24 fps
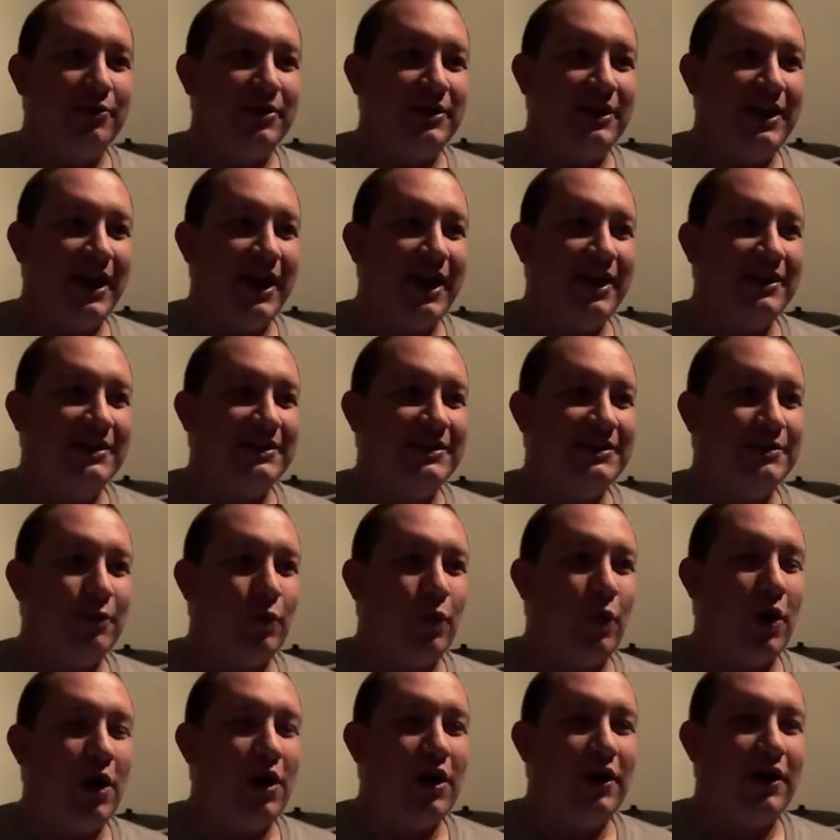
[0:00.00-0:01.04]
can't
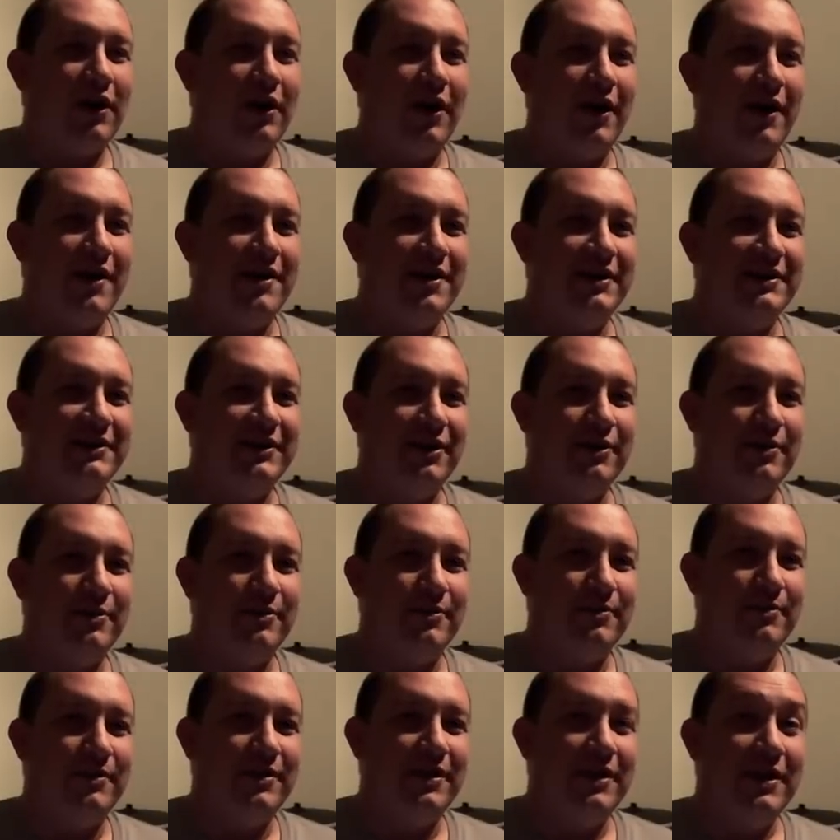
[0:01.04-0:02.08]
walk on its
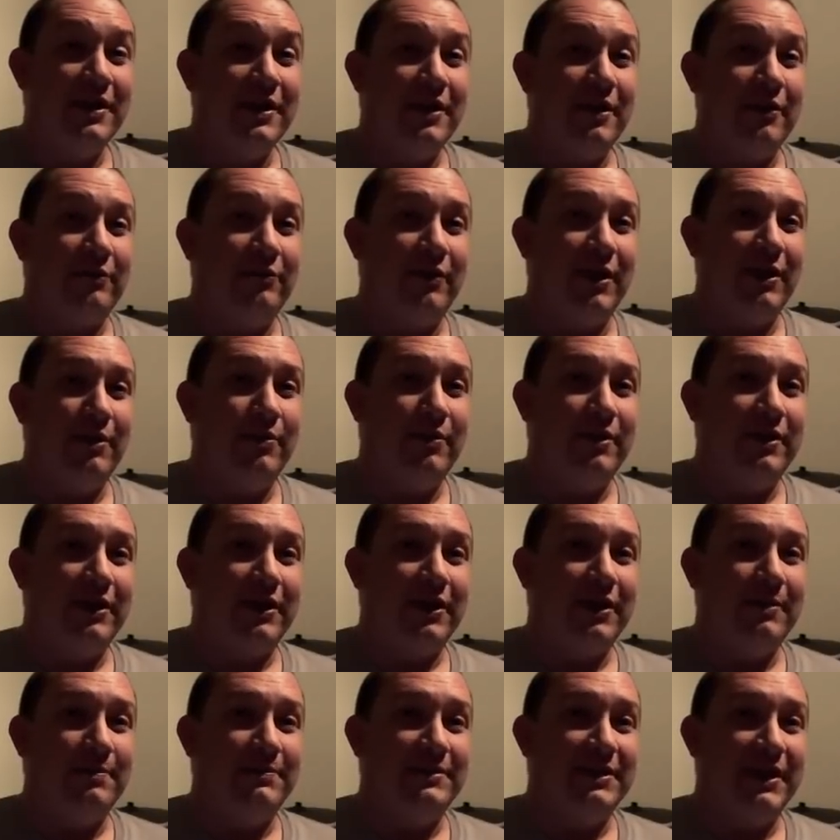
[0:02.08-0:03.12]
own right when it
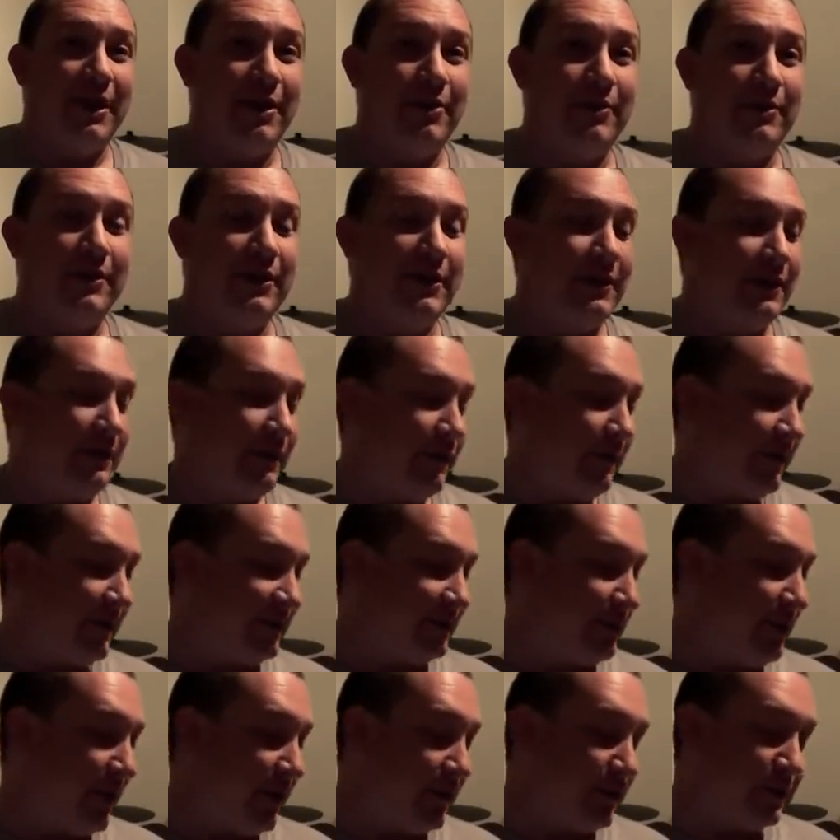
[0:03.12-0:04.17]
comes out of
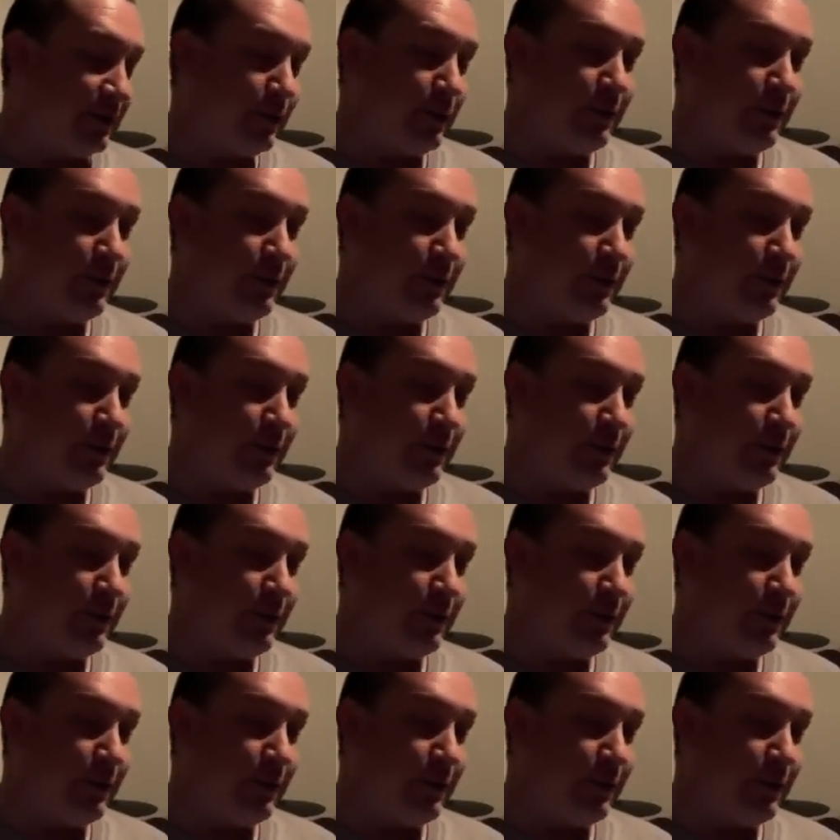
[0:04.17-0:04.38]
its mother's